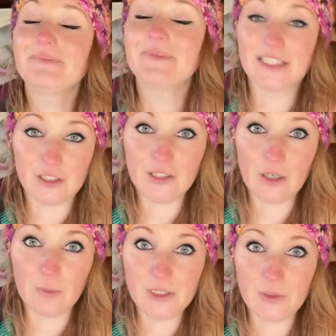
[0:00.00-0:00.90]
Let's go get
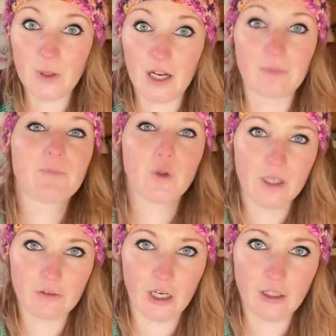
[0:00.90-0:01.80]
on with some work. Talking
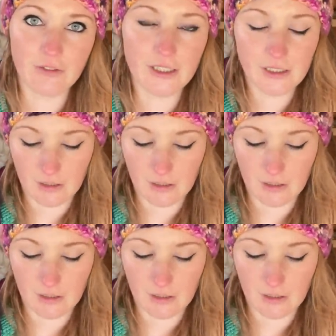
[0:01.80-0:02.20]
of COVID,